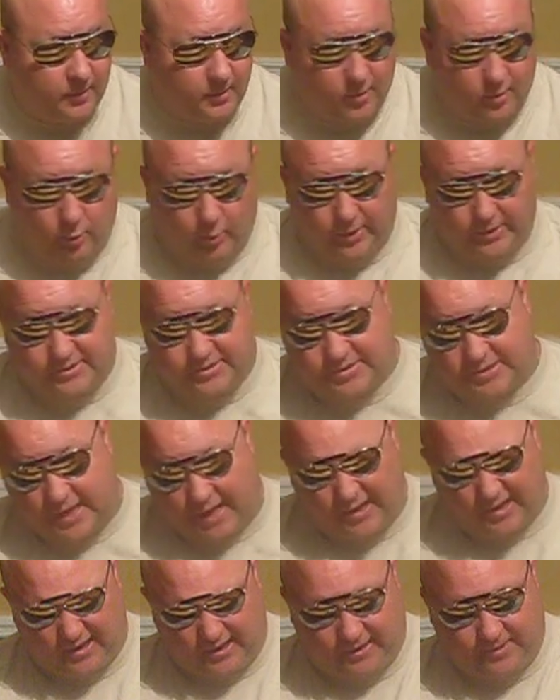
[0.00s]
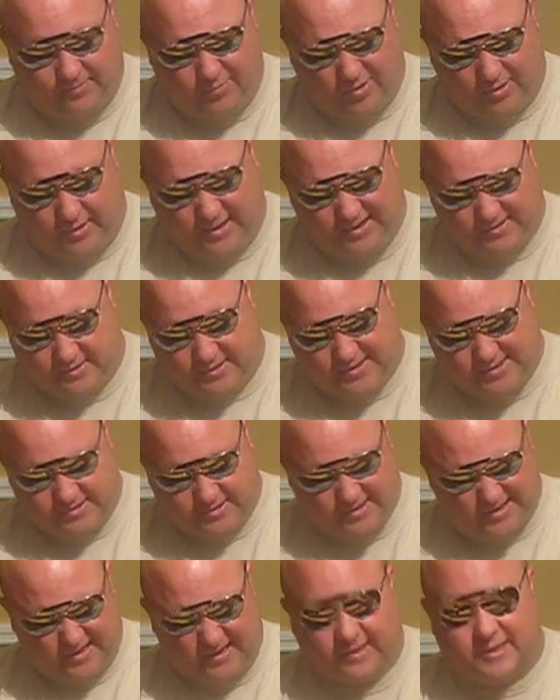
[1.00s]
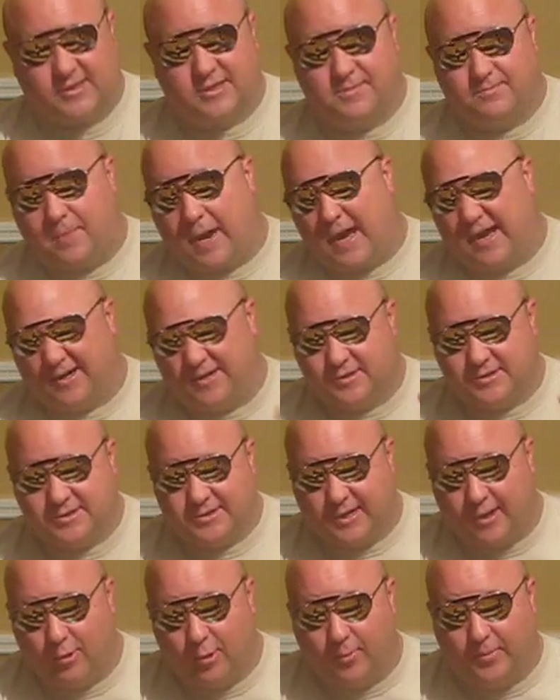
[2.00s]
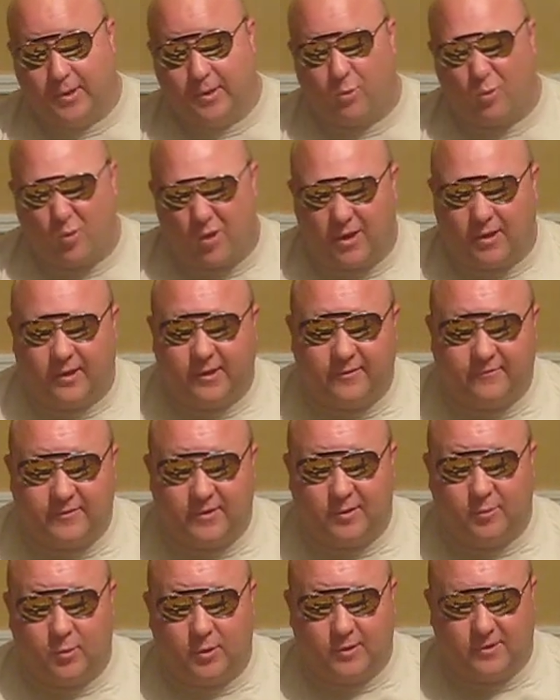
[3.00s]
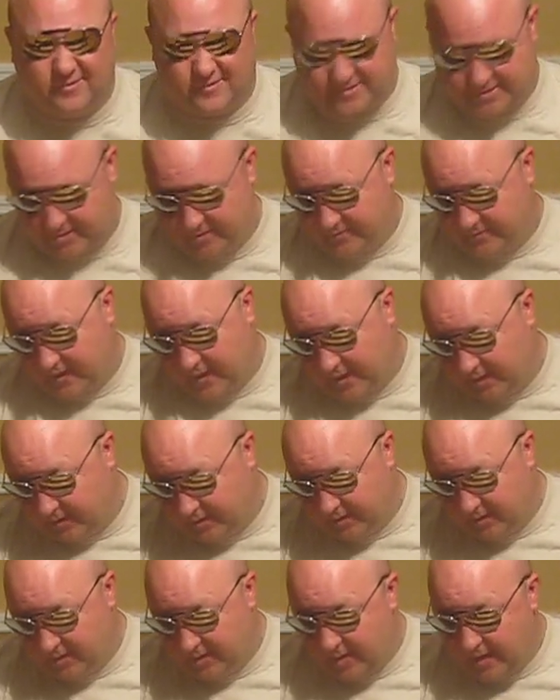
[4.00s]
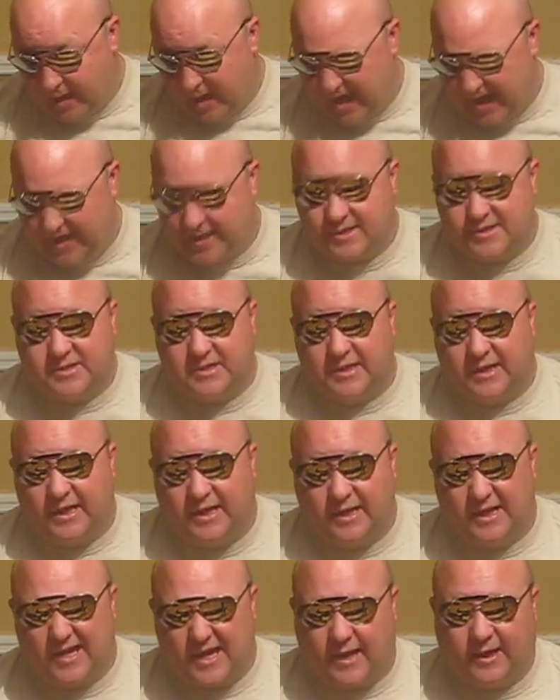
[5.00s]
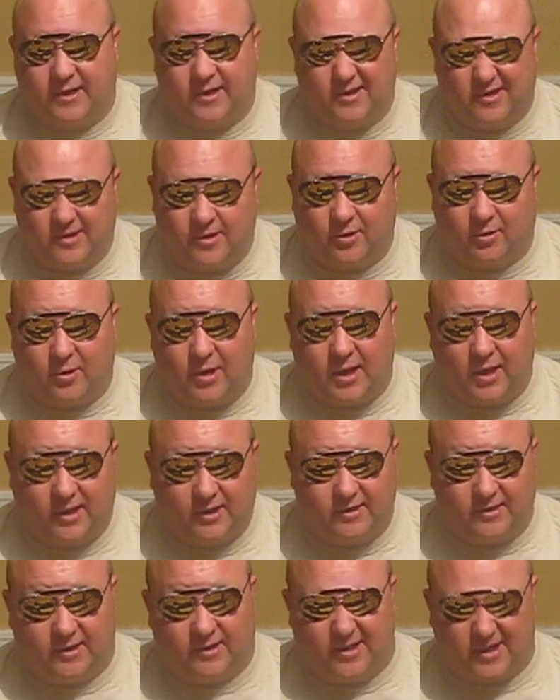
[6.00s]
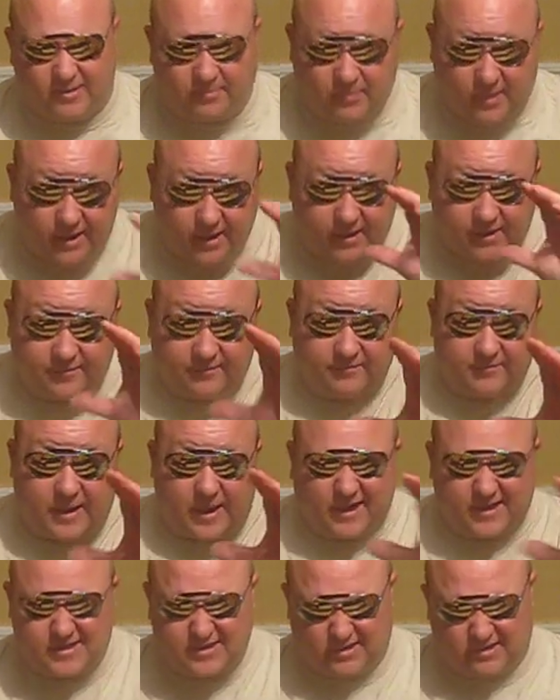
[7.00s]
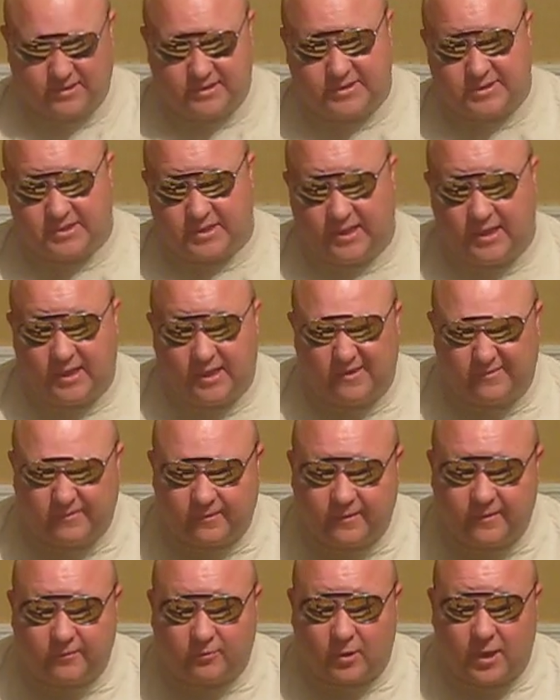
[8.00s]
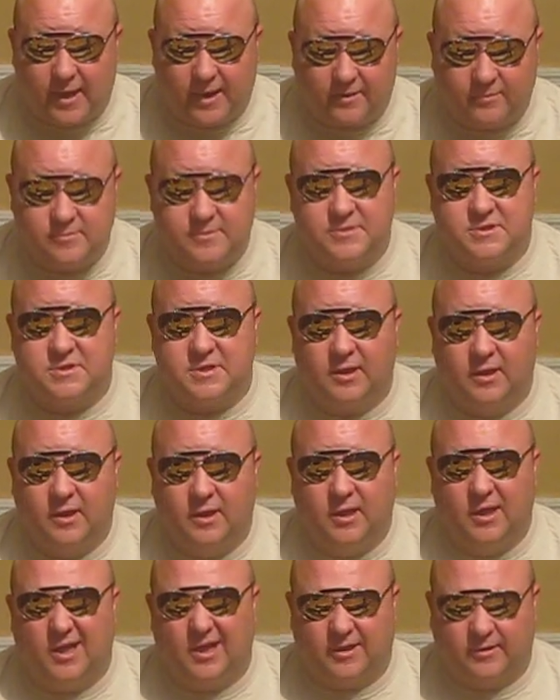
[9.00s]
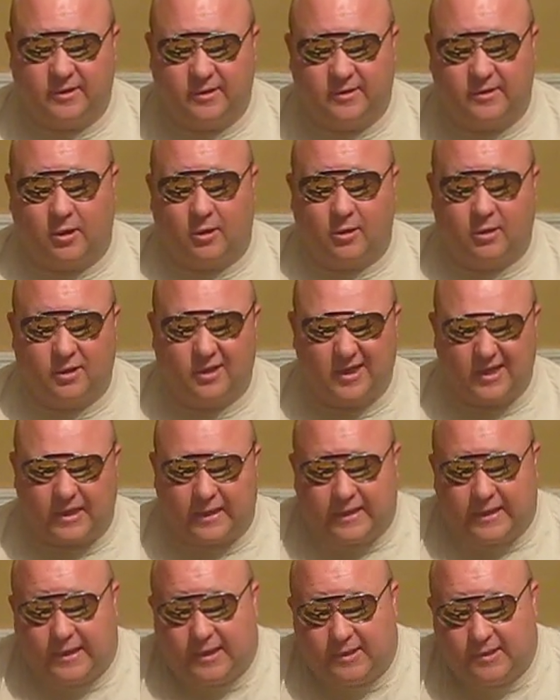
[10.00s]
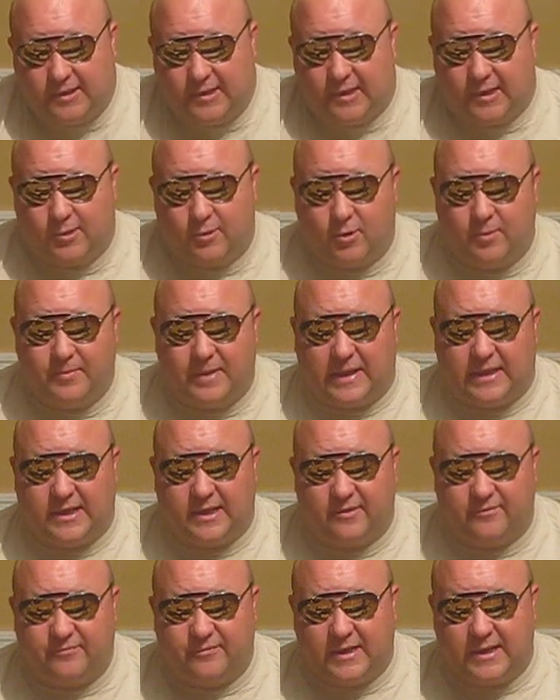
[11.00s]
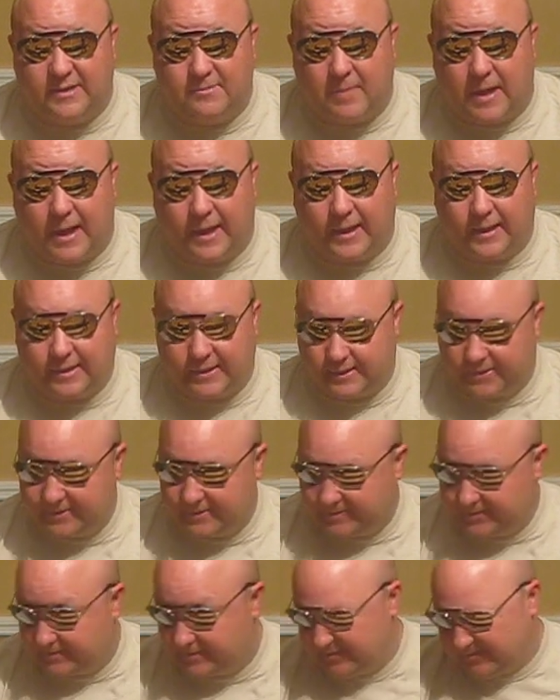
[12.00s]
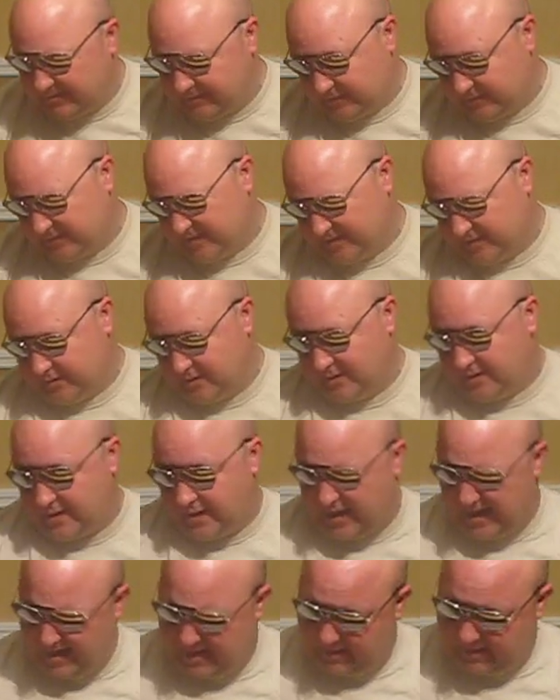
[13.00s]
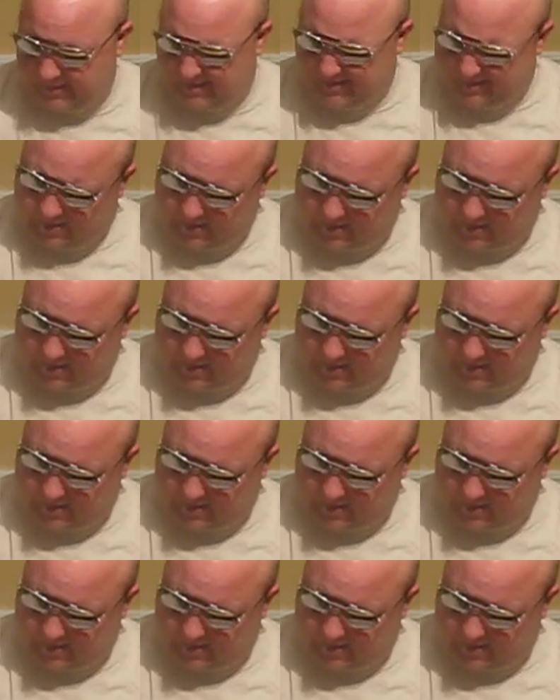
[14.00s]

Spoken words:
which I like putting, this is like a spotter scope in one, if you will, so that as needed I could correct, and then by actually seeing the rounds hit the target, I get, you know, immediate feedback. And